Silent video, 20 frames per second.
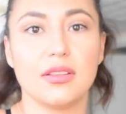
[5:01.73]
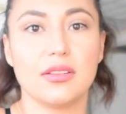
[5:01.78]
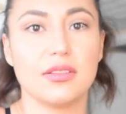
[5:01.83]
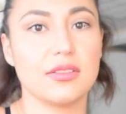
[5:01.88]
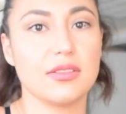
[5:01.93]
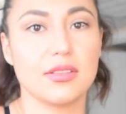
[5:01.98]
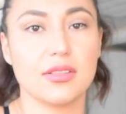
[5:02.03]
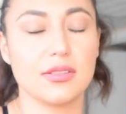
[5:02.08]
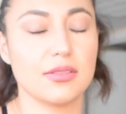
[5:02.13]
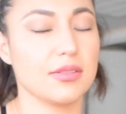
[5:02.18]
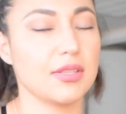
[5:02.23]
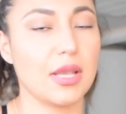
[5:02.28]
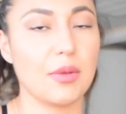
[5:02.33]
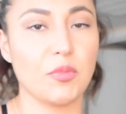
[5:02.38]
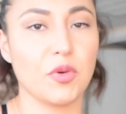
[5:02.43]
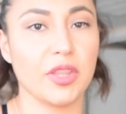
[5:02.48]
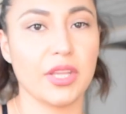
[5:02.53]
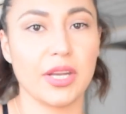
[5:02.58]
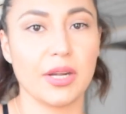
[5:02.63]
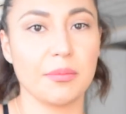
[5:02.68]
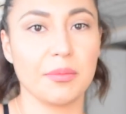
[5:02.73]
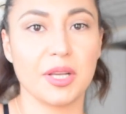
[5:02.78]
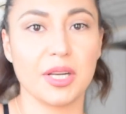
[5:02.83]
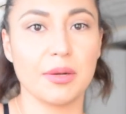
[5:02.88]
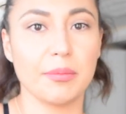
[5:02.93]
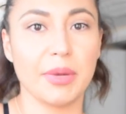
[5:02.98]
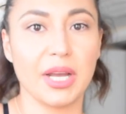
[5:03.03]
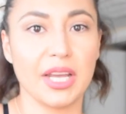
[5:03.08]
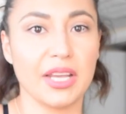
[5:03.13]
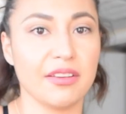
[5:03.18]
it's the same one that I'm
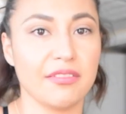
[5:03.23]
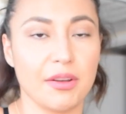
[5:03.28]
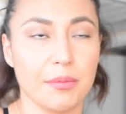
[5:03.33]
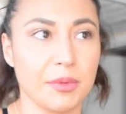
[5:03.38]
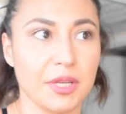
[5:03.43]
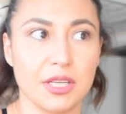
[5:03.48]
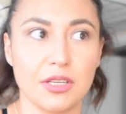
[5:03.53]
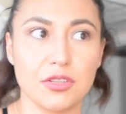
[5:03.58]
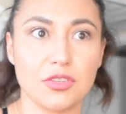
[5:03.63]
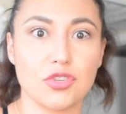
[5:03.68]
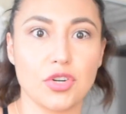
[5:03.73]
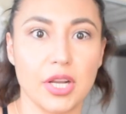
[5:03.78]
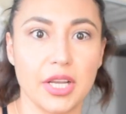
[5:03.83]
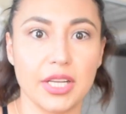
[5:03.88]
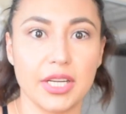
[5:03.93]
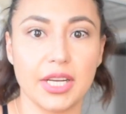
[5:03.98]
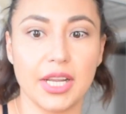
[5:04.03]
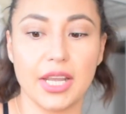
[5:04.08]
gonna buy and I'm gonna try it